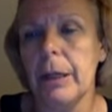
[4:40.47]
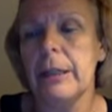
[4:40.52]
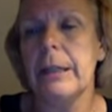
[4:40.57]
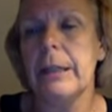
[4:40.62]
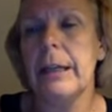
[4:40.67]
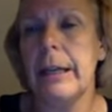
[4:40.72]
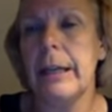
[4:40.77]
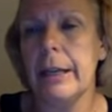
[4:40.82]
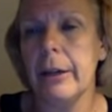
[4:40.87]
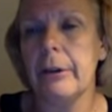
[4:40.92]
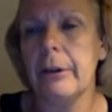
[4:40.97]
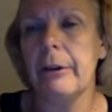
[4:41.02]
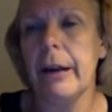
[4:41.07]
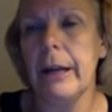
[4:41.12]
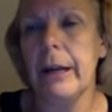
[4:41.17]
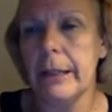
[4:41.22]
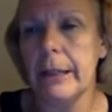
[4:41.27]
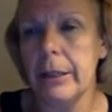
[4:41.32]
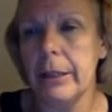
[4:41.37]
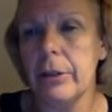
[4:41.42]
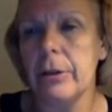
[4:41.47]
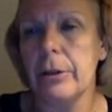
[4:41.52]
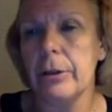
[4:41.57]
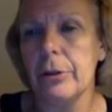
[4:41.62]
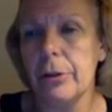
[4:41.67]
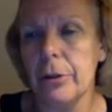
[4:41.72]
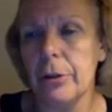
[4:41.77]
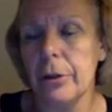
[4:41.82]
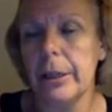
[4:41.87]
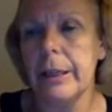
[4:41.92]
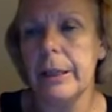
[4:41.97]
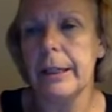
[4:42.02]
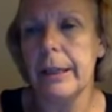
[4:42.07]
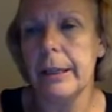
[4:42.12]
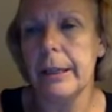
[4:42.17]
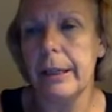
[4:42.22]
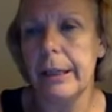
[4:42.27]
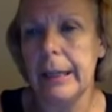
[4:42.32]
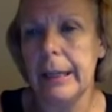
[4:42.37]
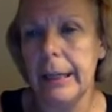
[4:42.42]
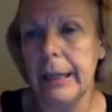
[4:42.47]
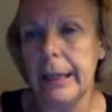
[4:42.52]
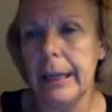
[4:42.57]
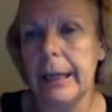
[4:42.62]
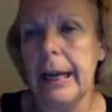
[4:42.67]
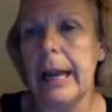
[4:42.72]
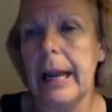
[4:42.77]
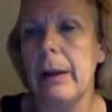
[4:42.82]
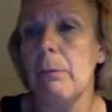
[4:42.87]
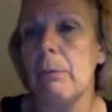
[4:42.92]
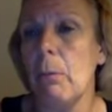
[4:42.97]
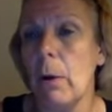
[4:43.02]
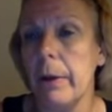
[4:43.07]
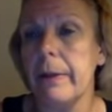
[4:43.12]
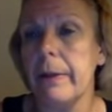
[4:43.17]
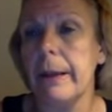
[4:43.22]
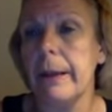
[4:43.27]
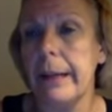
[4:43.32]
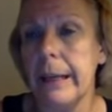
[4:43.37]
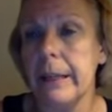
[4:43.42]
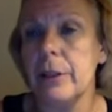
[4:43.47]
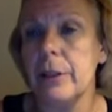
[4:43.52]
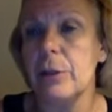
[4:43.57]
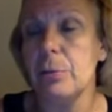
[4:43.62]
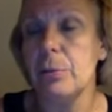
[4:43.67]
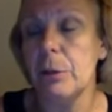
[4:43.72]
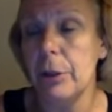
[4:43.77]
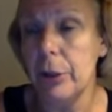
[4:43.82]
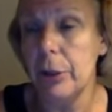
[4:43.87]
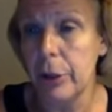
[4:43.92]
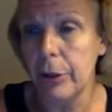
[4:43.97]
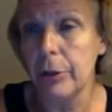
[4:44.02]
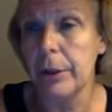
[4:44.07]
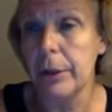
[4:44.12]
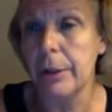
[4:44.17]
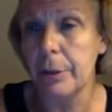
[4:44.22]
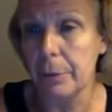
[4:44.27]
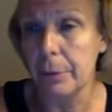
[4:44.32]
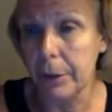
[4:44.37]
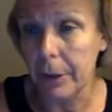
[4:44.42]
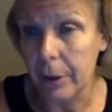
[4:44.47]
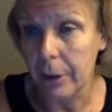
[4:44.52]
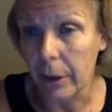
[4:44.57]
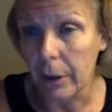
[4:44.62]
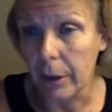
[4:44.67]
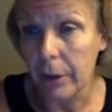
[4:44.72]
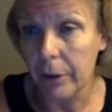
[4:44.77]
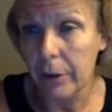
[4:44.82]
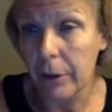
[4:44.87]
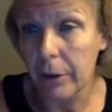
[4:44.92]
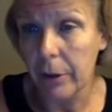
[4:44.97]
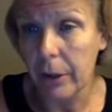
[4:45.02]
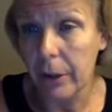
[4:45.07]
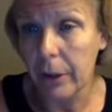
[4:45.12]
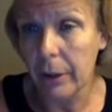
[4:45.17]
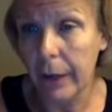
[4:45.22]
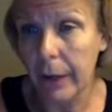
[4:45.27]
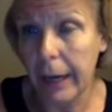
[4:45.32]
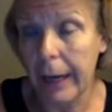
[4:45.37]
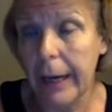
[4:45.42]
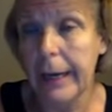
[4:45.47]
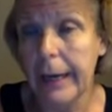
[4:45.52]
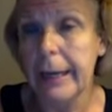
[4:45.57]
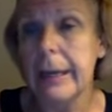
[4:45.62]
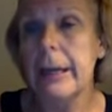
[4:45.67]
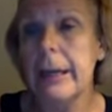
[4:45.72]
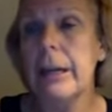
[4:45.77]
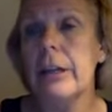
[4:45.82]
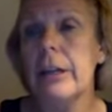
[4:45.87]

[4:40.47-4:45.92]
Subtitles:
to integrate digital storytelling in it and what the kids would do as a result, okay?